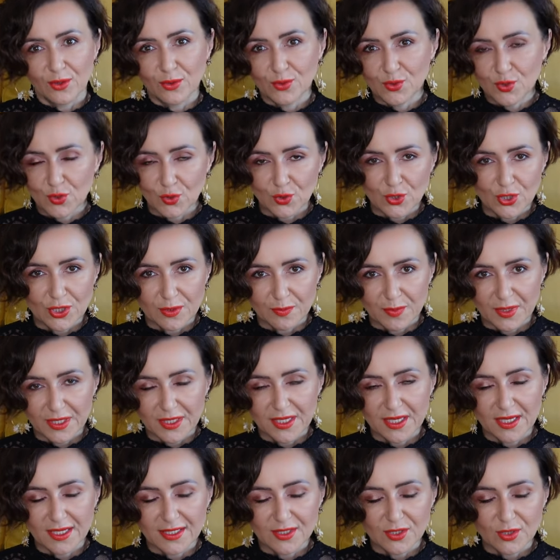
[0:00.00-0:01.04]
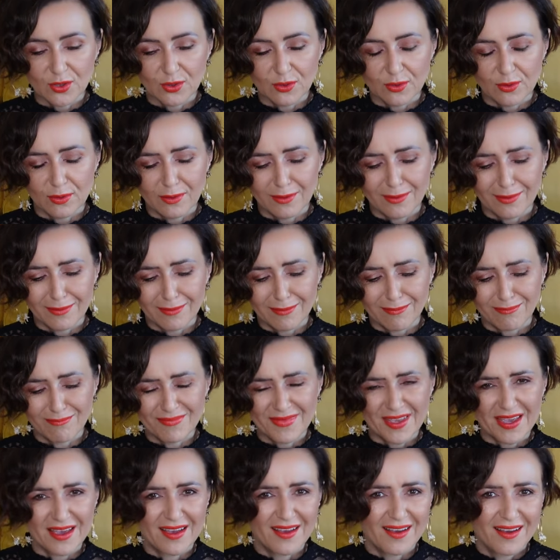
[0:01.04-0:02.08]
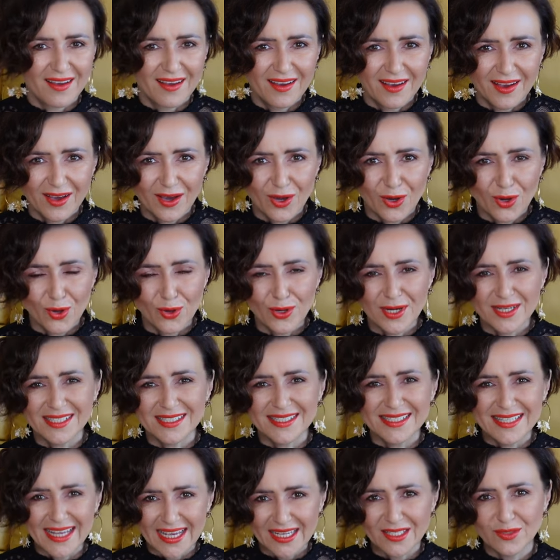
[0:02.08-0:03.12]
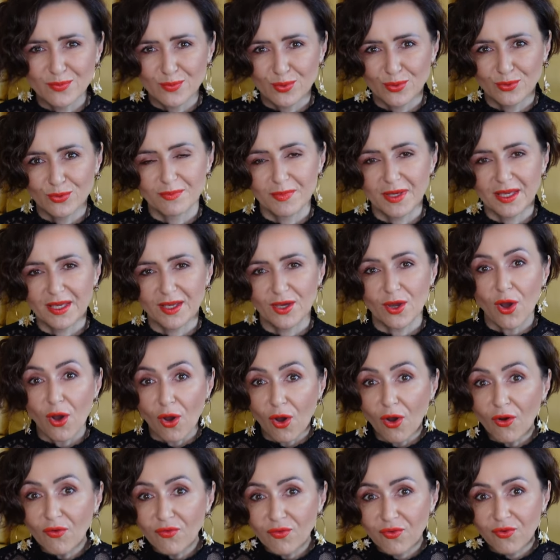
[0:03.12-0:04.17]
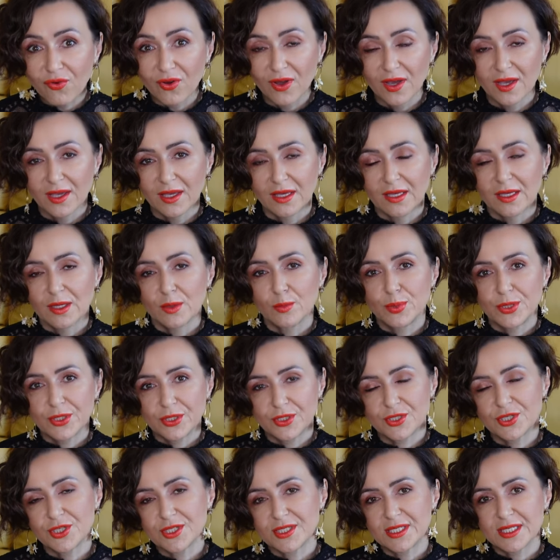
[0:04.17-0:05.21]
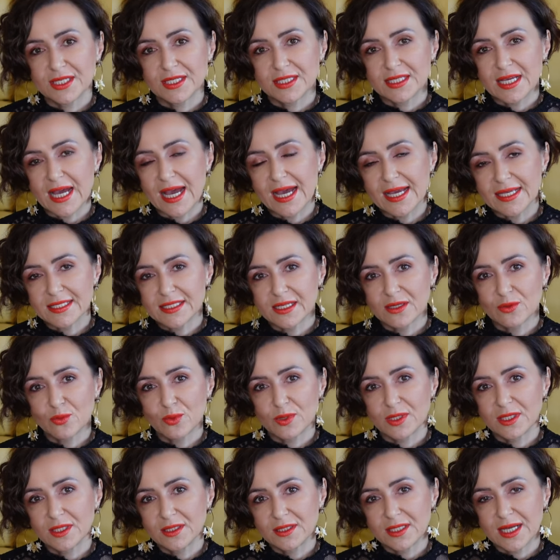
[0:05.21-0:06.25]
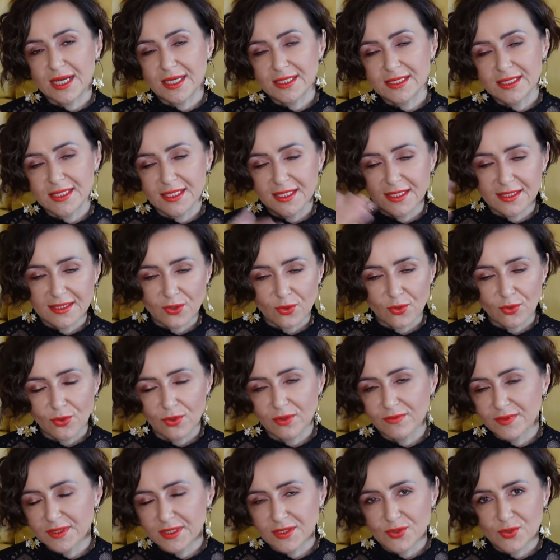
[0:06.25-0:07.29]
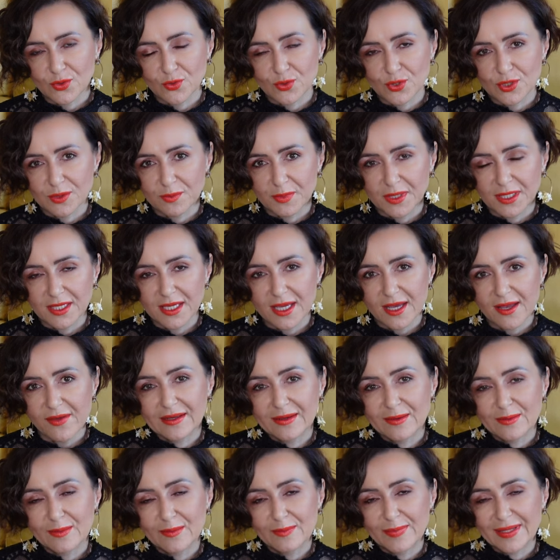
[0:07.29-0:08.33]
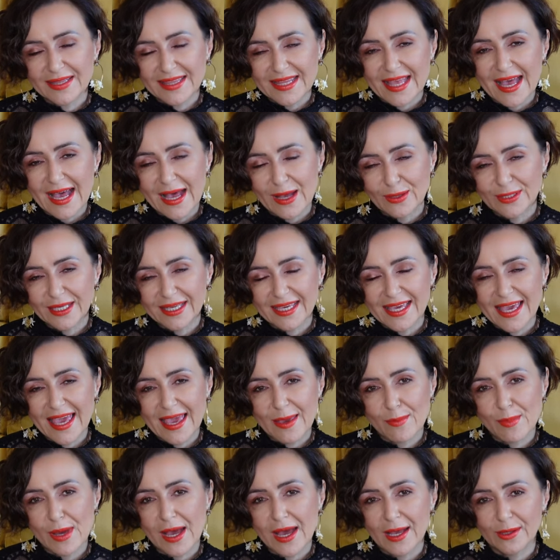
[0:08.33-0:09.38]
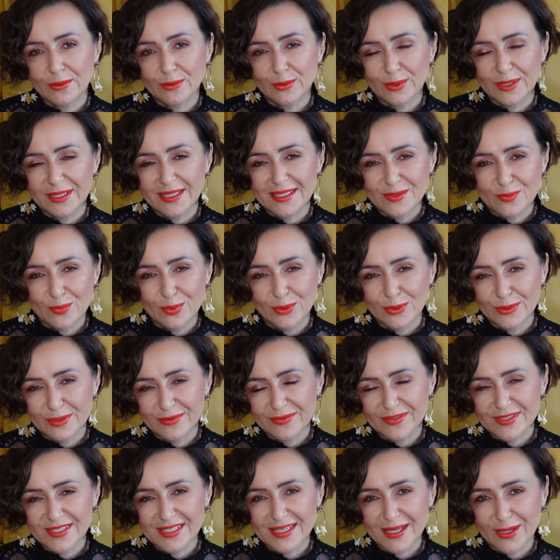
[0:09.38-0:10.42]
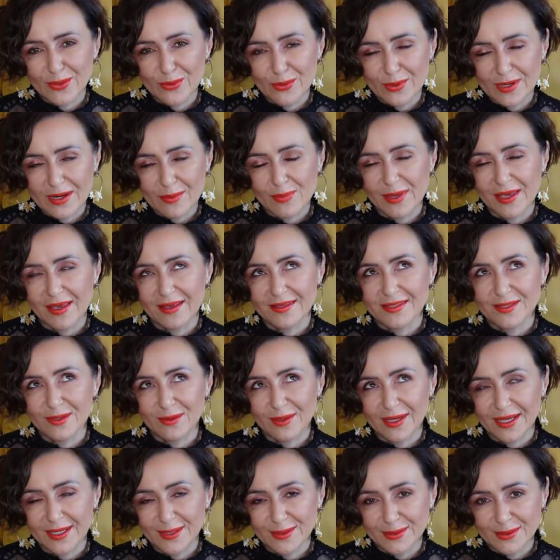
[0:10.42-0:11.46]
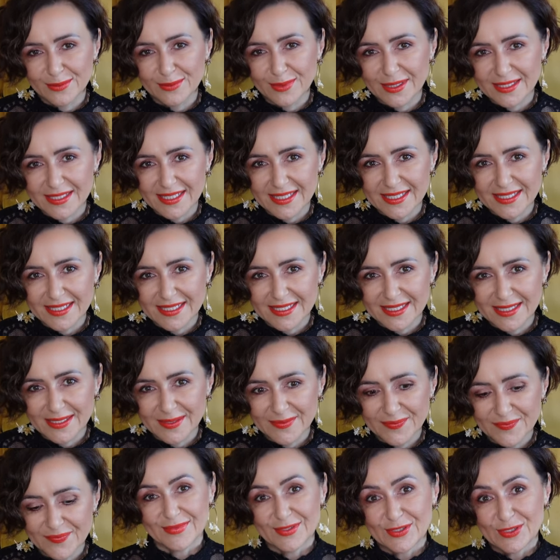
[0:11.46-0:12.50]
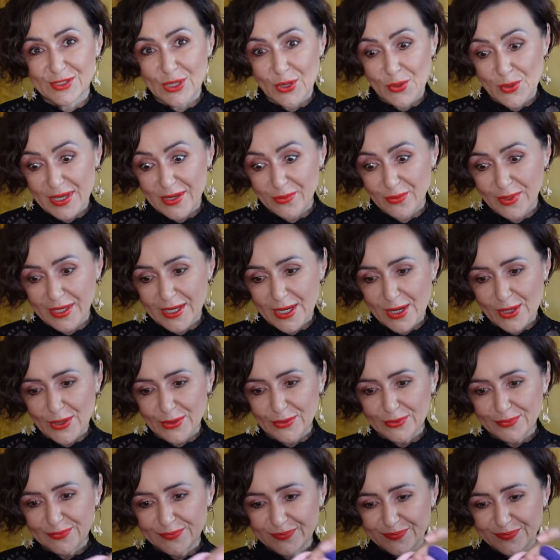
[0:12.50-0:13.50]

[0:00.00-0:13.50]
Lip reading: on social media, so already that put me off purchasing the item when I see it all over the social media. But now they came out with this beautiful sakura pink, so I couldn't resist. So here we go.